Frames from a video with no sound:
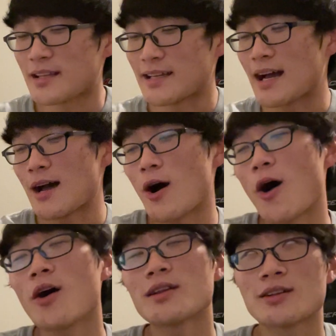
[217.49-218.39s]
yeah,
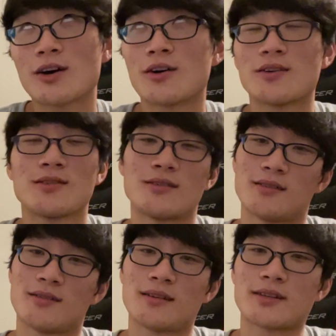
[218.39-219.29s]
all in all,
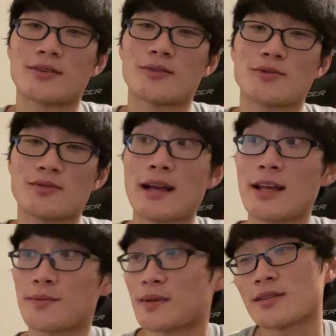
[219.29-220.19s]
like the social
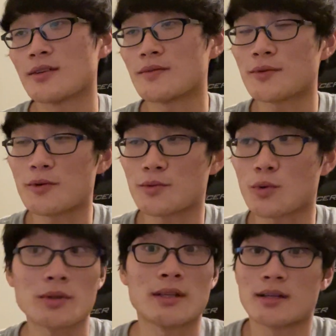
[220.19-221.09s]
aspect of
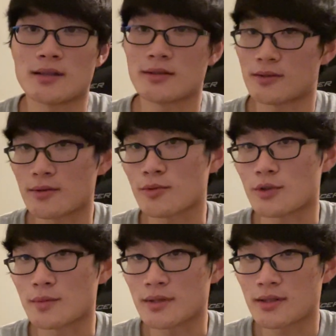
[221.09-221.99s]
toward the
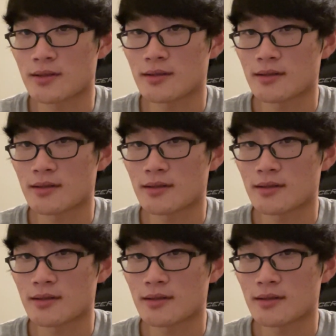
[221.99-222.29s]
tournament,